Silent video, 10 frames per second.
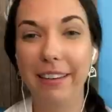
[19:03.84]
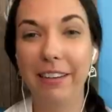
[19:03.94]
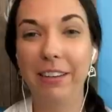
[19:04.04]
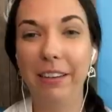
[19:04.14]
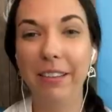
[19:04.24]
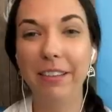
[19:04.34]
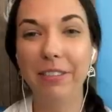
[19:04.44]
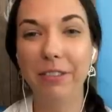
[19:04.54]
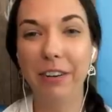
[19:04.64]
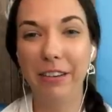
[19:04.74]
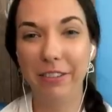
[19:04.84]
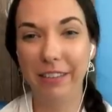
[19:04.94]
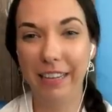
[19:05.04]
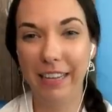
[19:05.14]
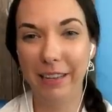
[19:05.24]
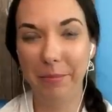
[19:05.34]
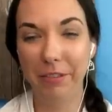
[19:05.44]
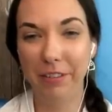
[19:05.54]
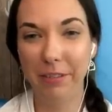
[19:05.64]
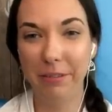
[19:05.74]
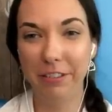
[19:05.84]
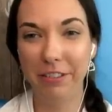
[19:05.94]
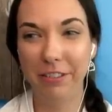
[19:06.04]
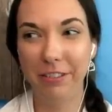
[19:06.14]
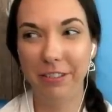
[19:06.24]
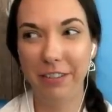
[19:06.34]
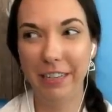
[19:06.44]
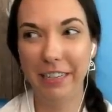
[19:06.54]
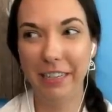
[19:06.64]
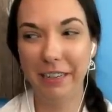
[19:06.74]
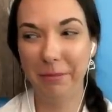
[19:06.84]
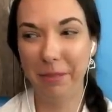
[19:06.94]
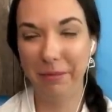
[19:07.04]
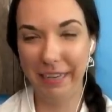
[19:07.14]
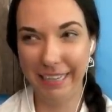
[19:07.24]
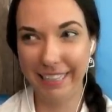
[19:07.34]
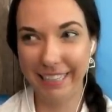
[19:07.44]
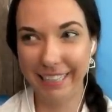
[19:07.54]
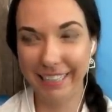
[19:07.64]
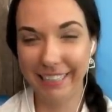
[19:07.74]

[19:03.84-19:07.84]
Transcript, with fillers: at a concentration camp, she was cheating on him with Rick.